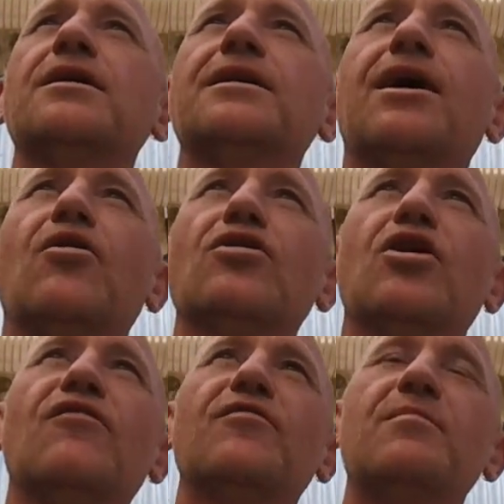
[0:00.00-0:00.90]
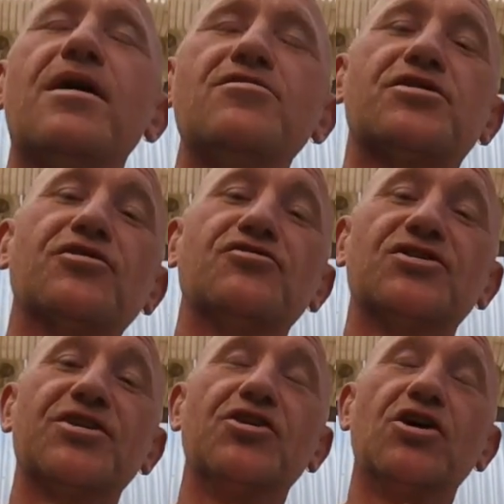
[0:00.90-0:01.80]
Now, a lot of Americans,
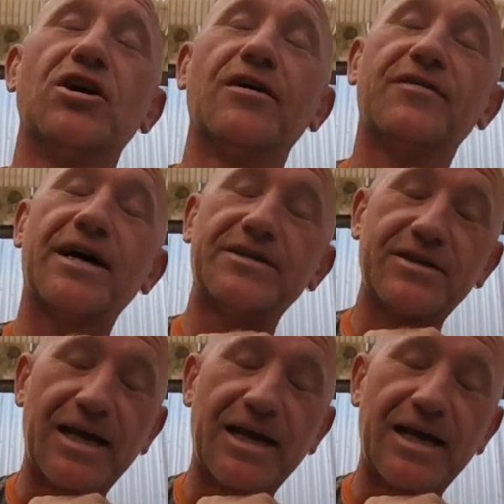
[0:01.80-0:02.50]
I know, I've had